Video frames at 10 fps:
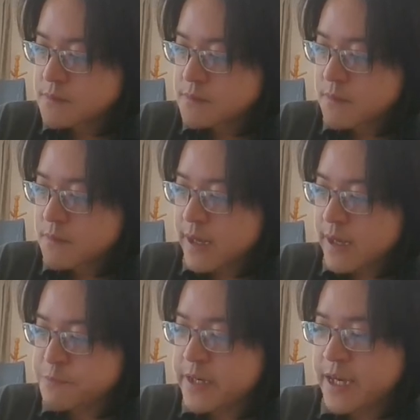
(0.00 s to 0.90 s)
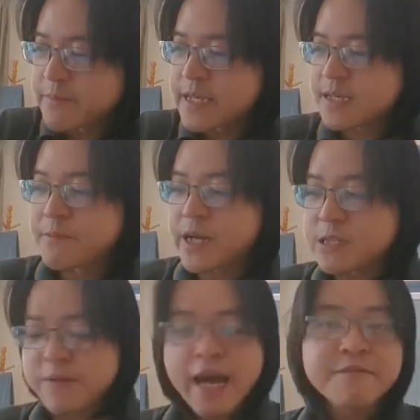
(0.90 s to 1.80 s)
That is pretty amazing because we
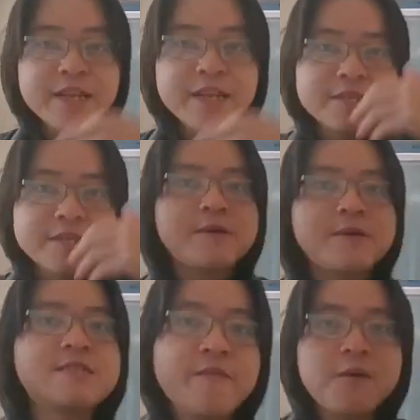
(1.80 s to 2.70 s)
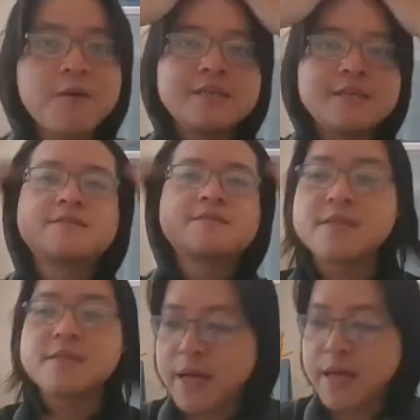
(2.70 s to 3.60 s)
haven't even specified what is the
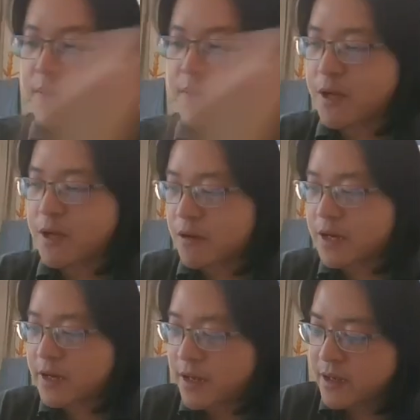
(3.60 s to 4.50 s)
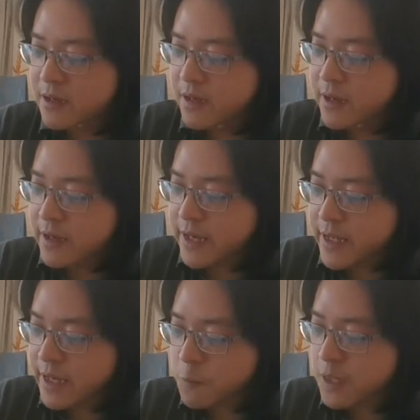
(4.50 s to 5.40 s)
system yet, but we already can get
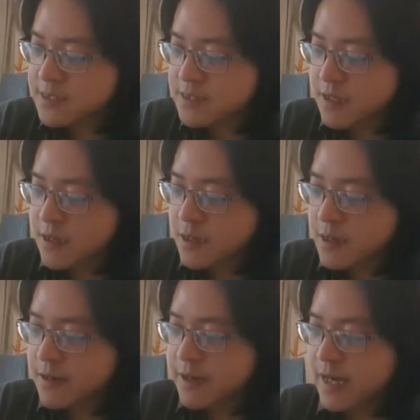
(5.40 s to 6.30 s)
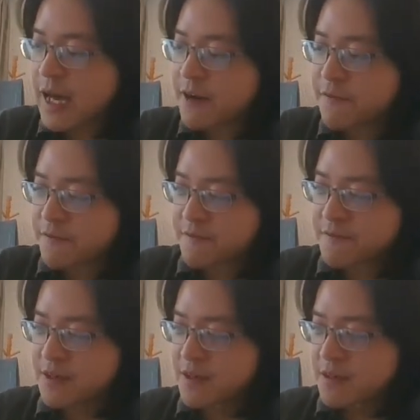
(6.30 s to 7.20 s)
half.
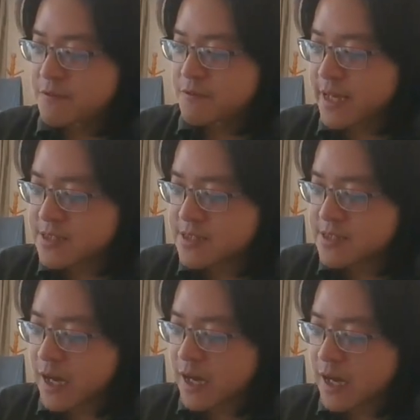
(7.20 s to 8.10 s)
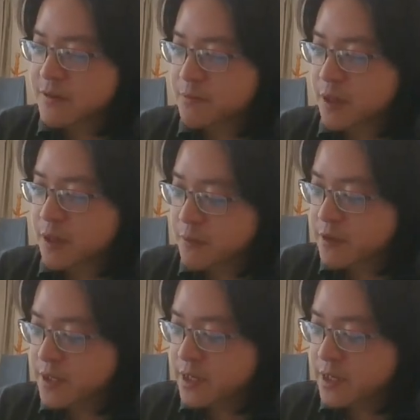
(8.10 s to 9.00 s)
We can solve half of the problem already,
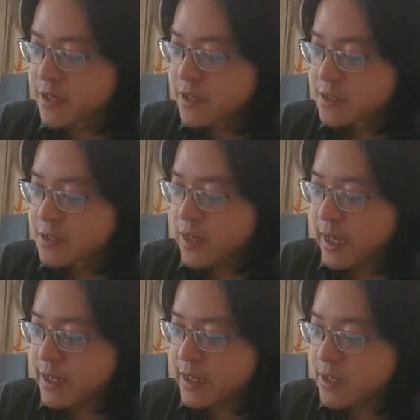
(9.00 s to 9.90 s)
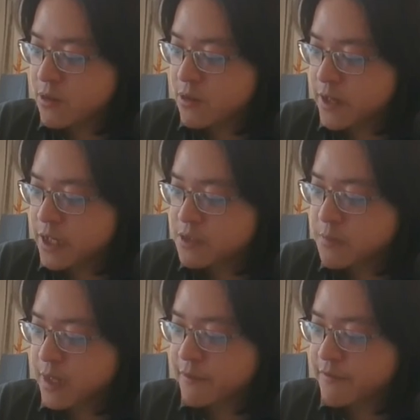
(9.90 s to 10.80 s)
right? So IE over h bar
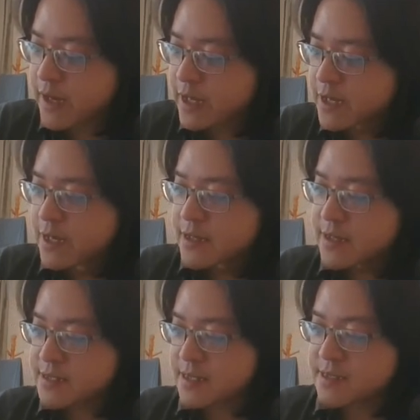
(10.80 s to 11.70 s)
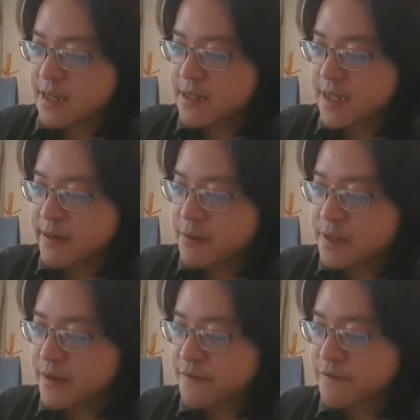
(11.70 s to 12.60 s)
phi. This is a
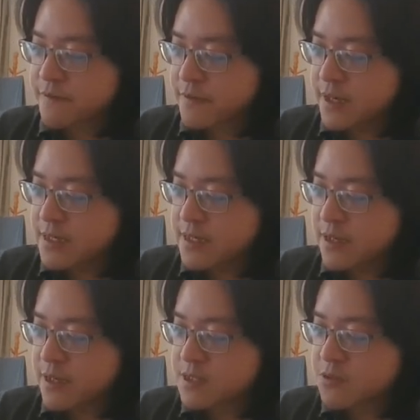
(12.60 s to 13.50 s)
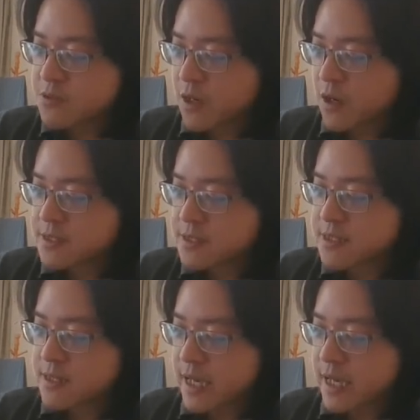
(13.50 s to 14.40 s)
derivative is equals to a constant
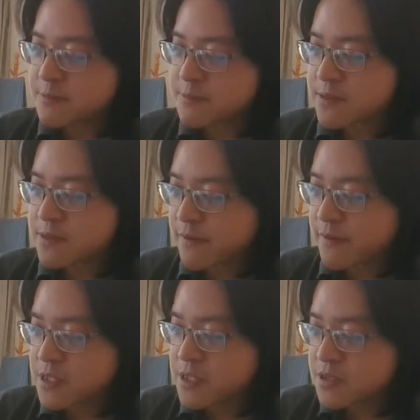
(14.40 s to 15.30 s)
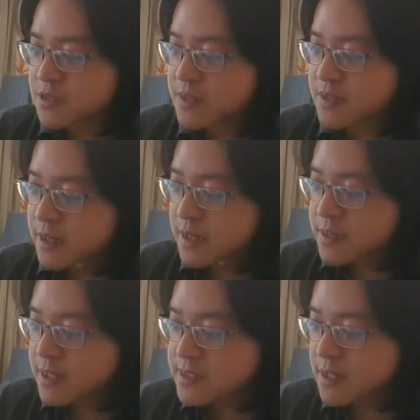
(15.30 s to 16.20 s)
times back to the function. So the
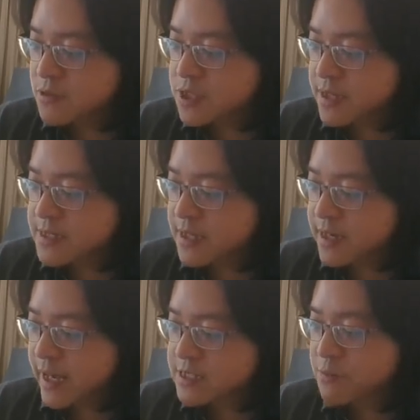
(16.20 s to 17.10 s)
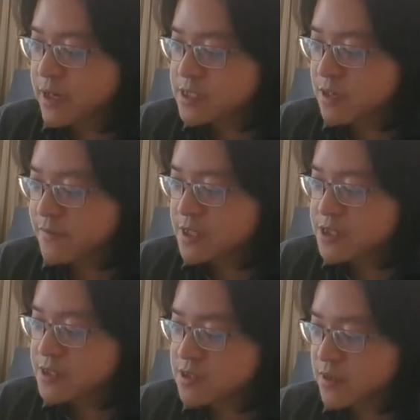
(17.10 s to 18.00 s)
solution is an exponential function.
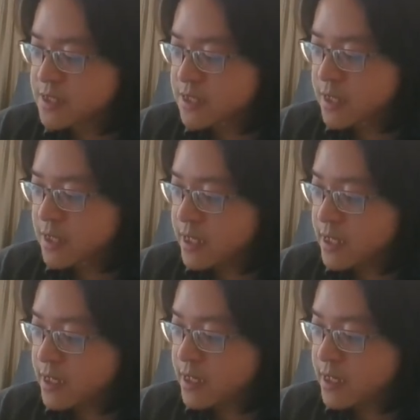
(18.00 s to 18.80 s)
So it's e